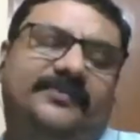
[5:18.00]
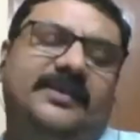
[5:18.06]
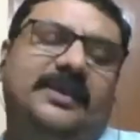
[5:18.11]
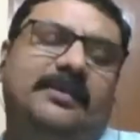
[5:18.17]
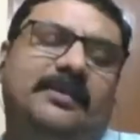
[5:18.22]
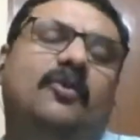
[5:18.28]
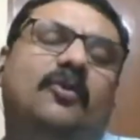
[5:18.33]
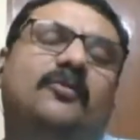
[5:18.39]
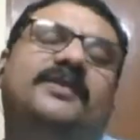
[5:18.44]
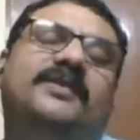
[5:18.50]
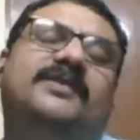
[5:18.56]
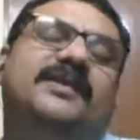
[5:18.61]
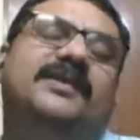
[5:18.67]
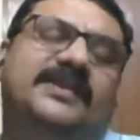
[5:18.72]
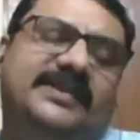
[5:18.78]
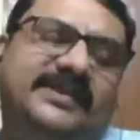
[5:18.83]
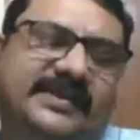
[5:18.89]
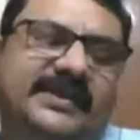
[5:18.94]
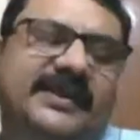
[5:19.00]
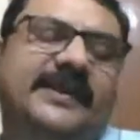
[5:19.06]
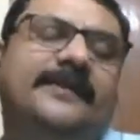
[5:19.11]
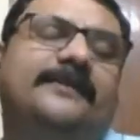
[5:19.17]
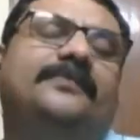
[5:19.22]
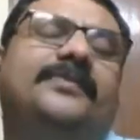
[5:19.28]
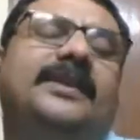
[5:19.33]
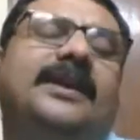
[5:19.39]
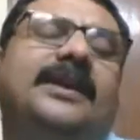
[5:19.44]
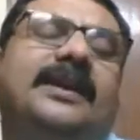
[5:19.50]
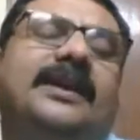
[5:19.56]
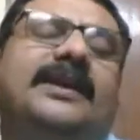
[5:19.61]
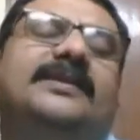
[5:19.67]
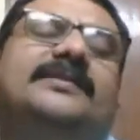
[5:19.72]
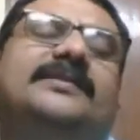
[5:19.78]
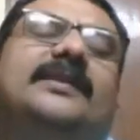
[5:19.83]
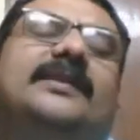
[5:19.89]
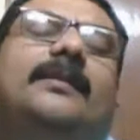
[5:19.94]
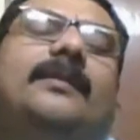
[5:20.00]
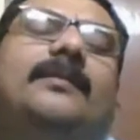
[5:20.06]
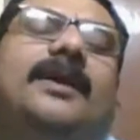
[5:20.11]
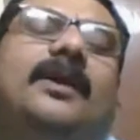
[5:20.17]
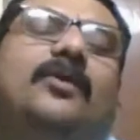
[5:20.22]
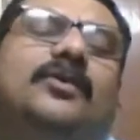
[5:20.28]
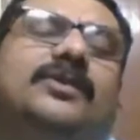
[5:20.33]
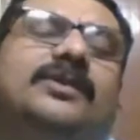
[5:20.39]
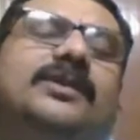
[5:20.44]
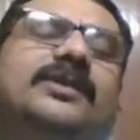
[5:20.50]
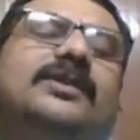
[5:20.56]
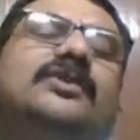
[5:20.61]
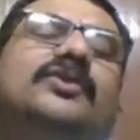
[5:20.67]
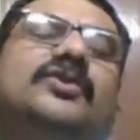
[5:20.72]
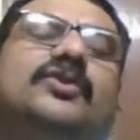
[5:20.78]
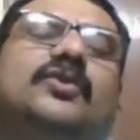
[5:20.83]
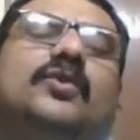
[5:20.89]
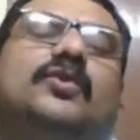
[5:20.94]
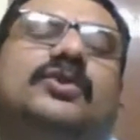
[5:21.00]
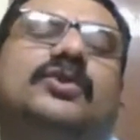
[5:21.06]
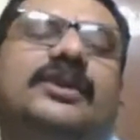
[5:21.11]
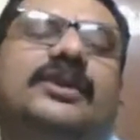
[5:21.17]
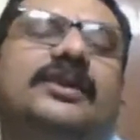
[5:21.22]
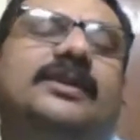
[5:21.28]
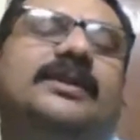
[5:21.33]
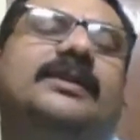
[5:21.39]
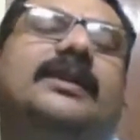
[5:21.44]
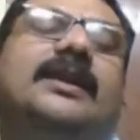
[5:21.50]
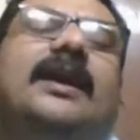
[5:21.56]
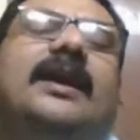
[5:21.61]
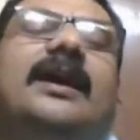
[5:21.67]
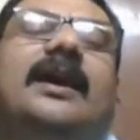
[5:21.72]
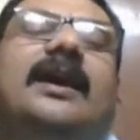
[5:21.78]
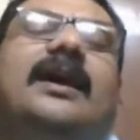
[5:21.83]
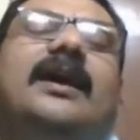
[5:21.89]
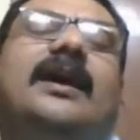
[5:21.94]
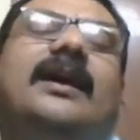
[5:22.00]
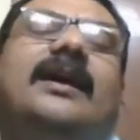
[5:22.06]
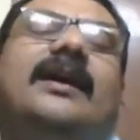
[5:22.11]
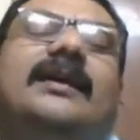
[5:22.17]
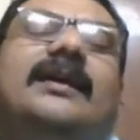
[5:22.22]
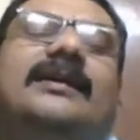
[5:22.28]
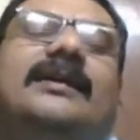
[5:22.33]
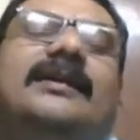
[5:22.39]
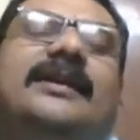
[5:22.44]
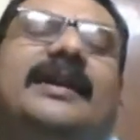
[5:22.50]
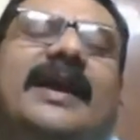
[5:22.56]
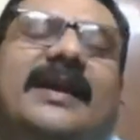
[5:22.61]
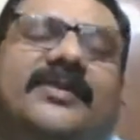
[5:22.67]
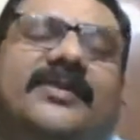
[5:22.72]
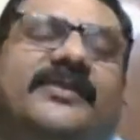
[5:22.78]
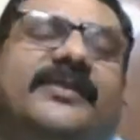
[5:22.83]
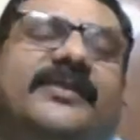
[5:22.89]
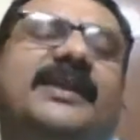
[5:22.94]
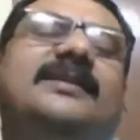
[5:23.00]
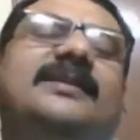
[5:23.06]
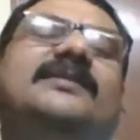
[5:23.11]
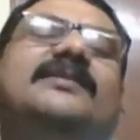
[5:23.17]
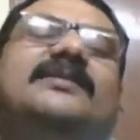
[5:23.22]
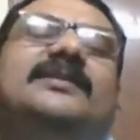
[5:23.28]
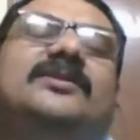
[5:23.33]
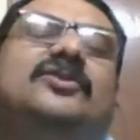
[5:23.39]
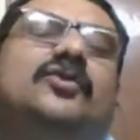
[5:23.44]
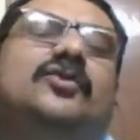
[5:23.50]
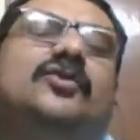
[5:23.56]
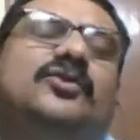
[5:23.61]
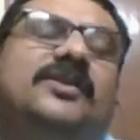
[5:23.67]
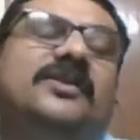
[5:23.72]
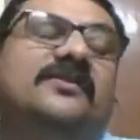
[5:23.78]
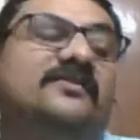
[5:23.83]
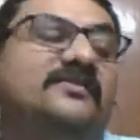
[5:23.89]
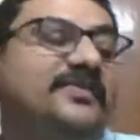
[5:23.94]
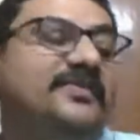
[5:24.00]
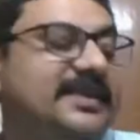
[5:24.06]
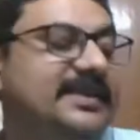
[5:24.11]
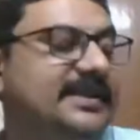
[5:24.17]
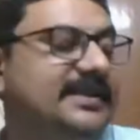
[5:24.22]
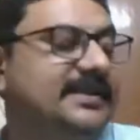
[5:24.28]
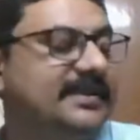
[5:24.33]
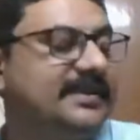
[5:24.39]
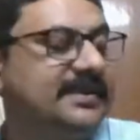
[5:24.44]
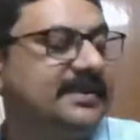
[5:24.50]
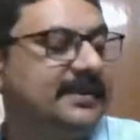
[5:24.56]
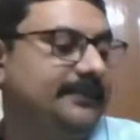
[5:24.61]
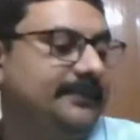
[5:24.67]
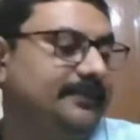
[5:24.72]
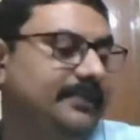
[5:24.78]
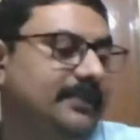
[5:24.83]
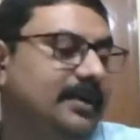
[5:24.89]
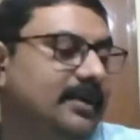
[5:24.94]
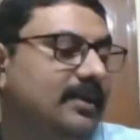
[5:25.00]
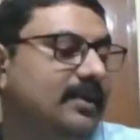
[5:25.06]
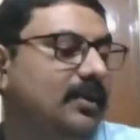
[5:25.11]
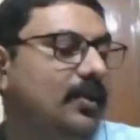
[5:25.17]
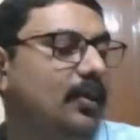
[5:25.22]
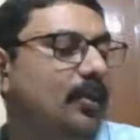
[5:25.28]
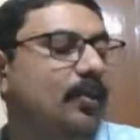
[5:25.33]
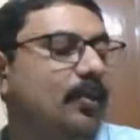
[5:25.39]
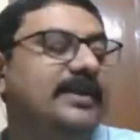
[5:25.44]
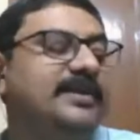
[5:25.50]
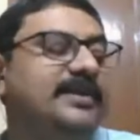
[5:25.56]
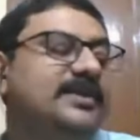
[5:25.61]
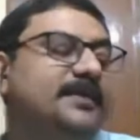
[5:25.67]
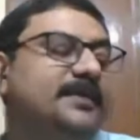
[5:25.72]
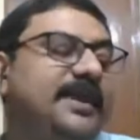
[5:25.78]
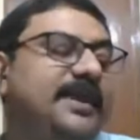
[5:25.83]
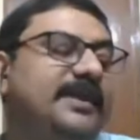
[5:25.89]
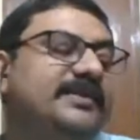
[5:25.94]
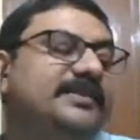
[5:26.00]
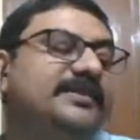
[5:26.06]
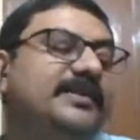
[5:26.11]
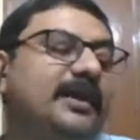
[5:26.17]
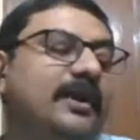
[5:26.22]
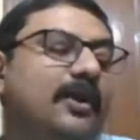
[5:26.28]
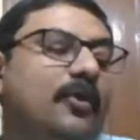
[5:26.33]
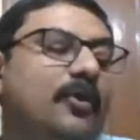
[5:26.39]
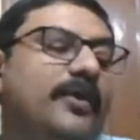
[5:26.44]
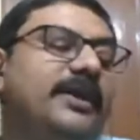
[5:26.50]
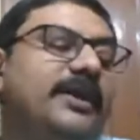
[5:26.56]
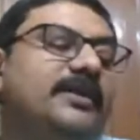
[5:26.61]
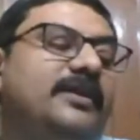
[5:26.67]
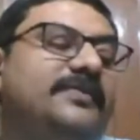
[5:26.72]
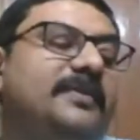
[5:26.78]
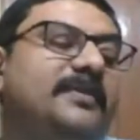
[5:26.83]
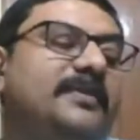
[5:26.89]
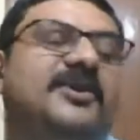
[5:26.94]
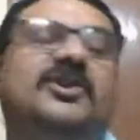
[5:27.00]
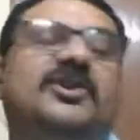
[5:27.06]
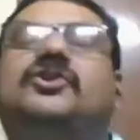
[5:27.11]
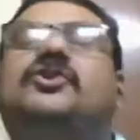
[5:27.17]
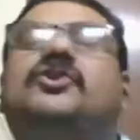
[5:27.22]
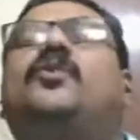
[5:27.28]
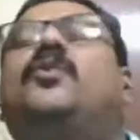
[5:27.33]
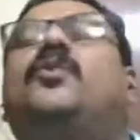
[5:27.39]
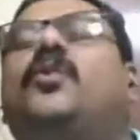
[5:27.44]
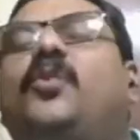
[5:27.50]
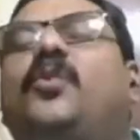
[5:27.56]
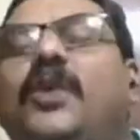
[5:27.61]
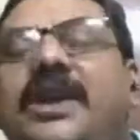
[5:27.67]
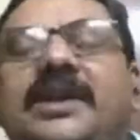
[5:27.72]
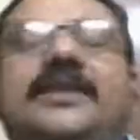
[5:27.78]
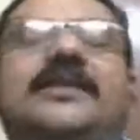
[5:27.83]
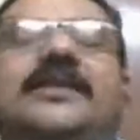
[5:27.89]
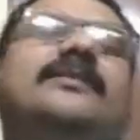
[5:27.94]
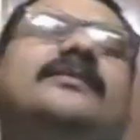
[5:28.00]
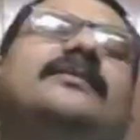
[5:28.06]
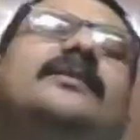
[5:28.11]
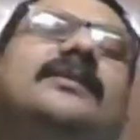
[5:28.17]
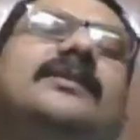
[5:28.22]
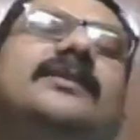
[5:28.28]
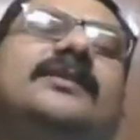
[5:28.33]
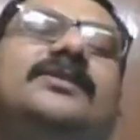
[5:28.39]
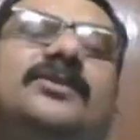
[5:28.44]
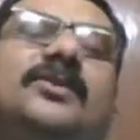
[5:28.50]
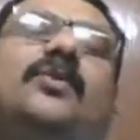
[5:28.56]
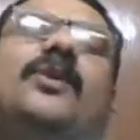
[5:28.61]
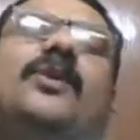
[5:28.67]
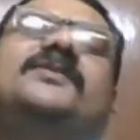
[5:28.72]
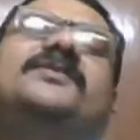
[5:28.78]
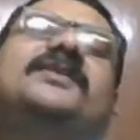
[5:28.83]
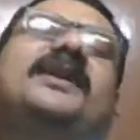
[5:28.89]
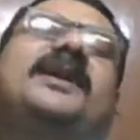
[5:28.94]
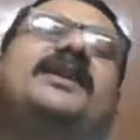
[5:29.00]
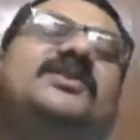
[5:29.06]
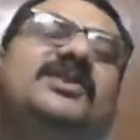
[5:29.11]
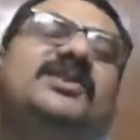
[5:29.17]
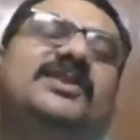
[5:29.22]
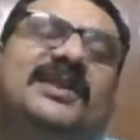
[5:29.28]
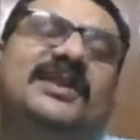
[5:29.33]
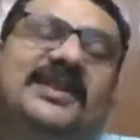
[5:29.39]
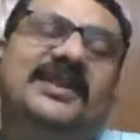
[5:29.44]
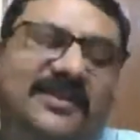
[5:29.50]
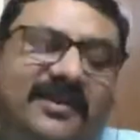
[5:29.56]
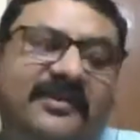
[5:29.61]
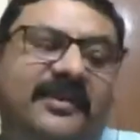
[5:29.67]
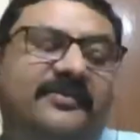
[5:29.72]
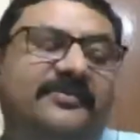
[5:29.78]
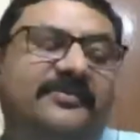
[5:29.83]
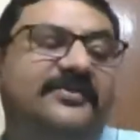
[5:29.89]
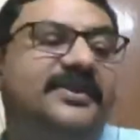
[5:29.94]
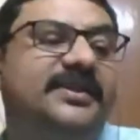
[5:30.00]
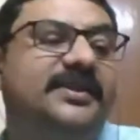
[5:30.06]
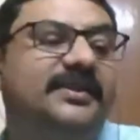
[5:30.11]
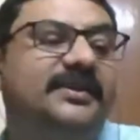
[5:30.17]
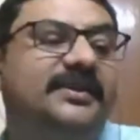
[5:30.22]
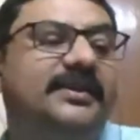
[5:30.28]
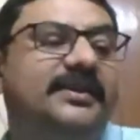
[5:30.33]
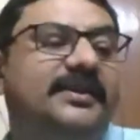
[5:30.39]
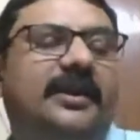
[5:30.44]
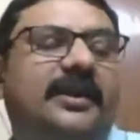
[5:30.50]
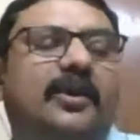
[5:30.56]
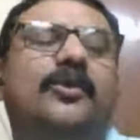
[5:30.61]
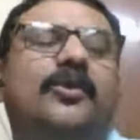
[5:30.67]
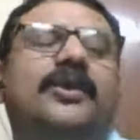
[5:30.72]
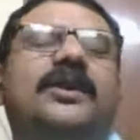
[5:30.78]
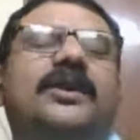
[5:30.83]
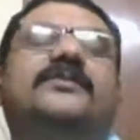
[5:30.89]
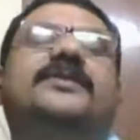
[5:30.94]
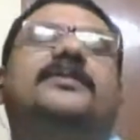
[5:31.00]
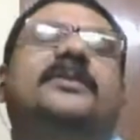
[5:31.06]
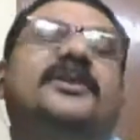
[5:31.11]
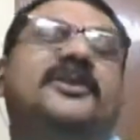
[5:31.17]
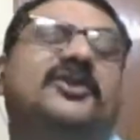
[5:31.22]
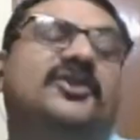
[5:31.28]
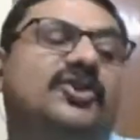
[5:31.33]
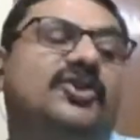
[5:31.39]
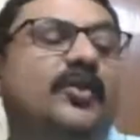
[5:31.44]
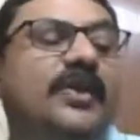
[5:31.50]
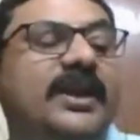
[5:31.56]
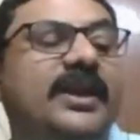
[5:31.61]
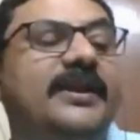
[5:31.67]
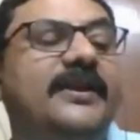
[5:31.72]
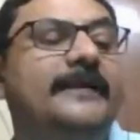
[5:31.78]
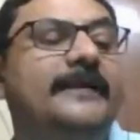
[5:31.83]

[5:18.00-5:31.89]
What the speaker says: Pope is suggesting, is about social gatherings and social visits. One speaks the glory of the British Queen. So once again, statecraft, the glory of the British Queen.